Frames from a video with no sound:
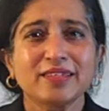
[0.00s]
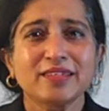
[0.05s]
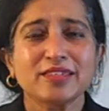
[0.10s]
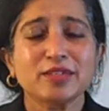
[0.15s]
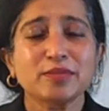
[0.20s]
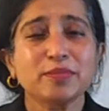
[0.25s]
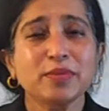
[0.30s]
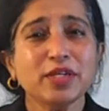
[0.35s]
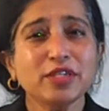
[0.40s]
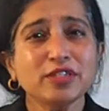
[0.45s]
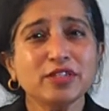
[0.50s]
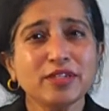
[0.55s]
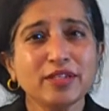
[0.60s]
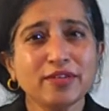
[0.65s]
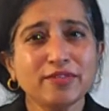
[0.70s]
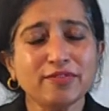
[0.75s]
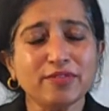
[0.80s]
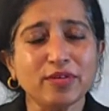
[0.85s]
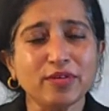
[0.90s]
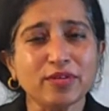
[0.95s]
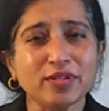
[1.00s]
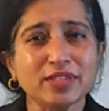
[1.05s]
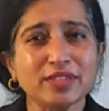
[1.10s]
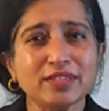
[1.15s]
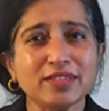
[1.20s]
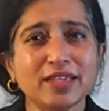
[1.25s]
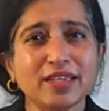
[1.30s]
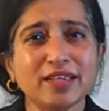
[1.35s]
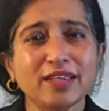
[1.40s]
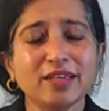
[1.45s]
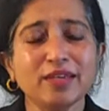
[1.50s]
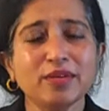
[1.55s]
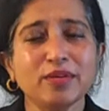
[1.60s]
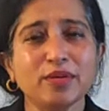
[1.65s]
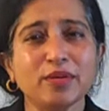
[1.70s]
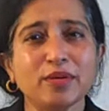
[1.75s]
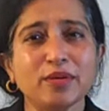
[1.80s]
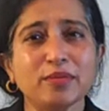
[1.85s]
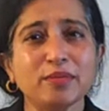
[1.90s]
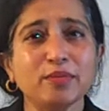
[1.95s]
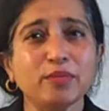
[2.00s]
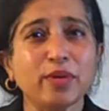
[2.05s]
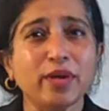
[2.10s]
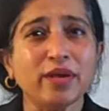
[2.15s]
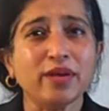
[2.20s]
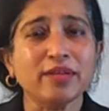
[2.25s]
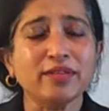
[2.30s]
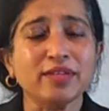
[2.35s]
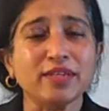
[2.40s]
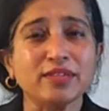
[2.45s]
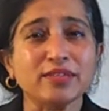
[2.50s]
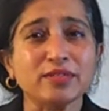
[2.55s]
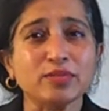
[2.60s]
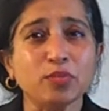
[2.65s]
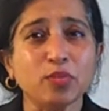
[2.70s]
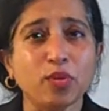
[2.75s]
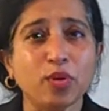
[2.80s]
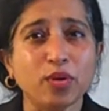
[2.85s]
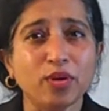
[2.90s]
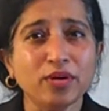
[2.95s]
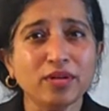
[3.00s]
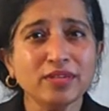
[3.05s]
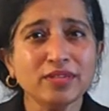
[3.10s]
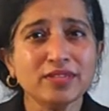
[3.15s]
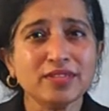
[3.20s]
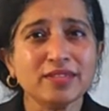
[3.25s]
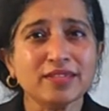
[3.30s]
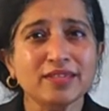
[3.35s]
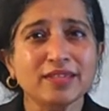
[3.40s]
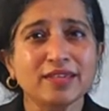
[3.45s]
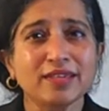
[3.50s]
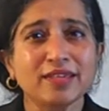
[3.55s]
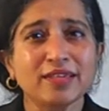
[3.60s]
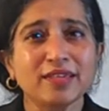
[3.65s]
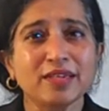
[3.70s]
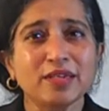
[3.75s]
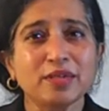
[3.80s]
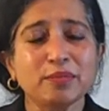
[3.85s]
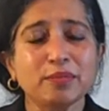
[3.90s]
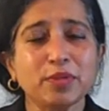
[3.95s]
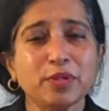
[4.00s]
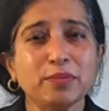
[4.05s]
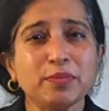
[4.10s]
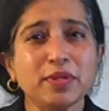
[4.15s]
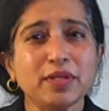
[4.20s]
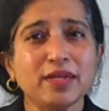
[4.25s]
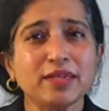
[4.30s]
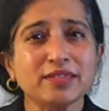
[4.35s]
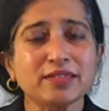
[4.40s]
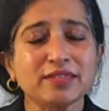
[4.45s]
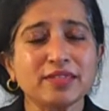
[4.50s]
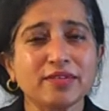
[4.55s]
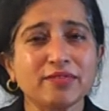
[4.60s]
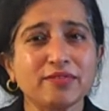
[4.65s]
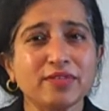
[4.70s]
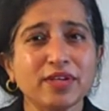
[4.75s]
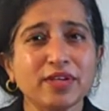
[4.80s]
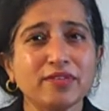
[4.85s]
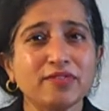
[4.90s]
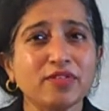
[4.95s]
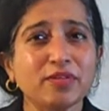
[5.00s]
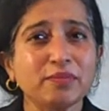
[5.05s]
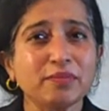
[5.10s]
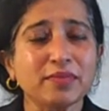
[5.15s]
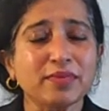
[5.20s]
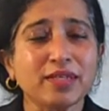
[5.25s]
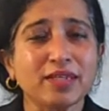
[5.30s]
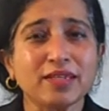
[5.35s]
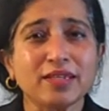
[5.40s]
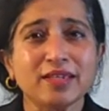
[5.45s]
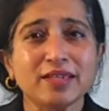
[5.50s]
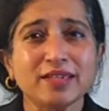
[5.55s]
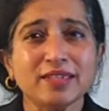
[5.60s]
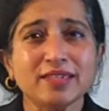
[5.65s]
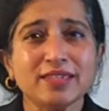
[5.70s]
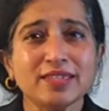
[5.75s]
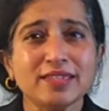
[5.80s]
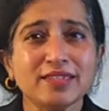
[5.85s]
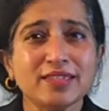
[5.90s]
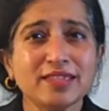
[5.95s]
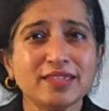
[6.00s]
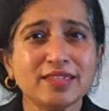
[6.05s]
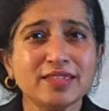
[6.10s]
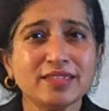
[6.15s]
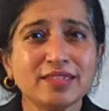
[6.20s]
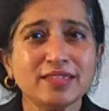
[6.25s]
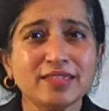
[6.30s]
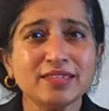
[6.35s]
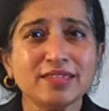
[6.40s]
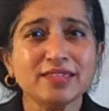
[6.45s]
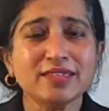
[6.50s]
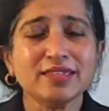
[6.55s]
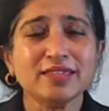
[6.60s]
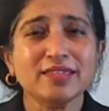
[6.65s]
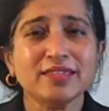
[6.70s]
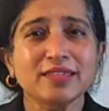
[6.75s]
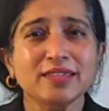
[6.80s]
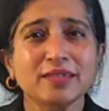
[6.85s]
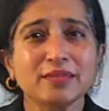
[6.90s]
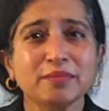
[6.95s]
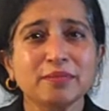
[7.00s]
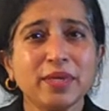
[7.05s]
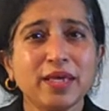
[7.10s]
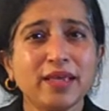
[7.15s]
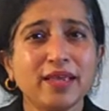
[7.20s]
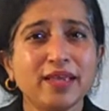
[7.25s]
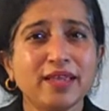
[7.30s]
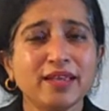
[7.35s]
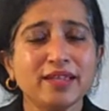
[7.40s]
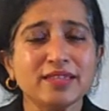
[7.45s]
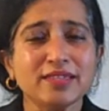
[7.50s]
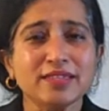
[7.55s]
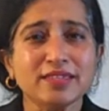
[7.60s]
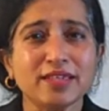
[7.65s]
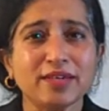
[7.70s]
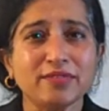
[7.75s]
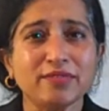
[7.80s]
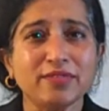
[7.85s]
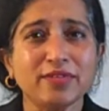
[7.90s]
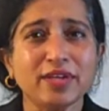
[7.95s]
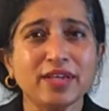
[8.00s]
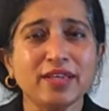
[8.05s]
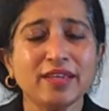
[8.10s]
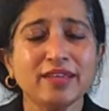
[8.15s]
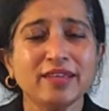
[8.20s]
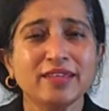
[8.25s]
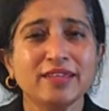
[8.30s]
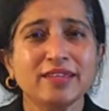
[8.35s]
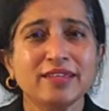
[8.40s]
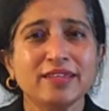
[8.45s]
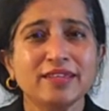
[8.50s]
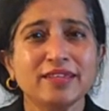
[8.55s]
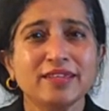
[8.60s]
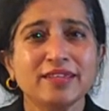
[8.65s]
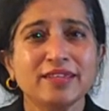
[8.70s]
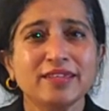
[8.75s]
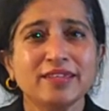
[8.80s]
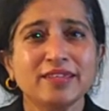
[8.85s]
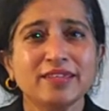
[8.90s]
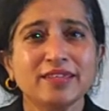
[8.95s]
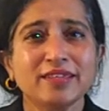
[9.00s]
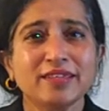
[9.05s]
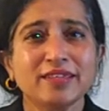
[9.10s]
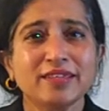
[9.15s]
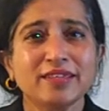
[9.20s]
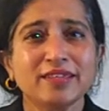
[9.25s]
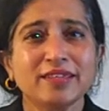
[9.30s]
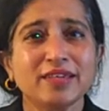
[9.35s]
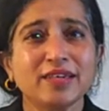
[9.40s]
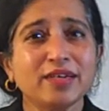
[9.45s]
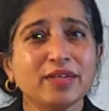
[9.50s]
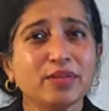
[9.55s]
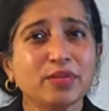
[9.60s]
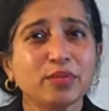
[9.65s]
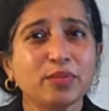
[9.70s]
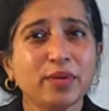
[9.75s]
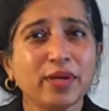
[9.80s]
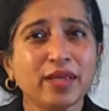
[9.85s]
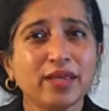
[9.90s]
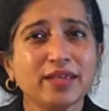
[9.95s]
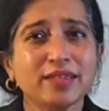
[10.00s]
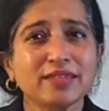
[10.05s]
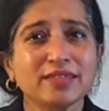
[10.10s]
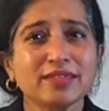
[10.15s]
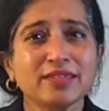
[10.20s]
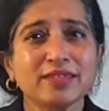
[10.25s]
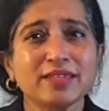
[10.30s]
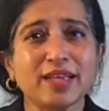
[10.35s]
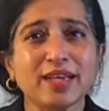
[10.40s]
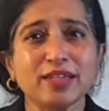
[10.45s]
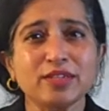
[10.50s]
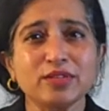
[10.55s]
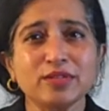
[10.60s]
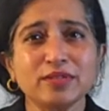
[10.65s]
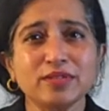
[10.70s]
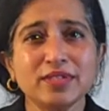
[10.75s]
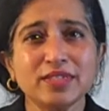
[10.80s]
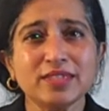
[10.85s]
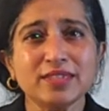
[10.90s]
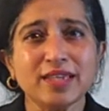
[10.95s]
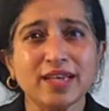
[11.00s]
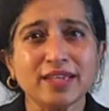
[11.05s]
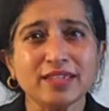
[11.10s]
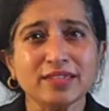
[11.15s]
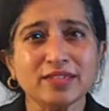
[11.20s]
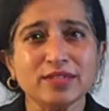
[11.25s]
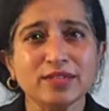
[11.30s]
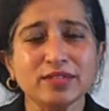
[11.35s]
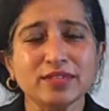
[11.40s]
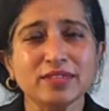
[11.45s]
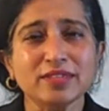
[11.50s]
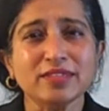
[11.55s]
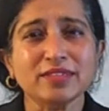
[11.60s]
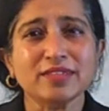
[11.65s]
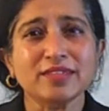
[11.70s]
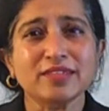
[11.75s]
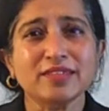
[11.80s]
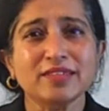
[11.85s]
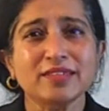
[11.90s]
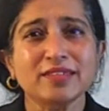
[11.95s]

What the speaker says: Especially focusing on where there's wars, people are suffering from diseases, pain and suffering, earthquakes, natural disasters.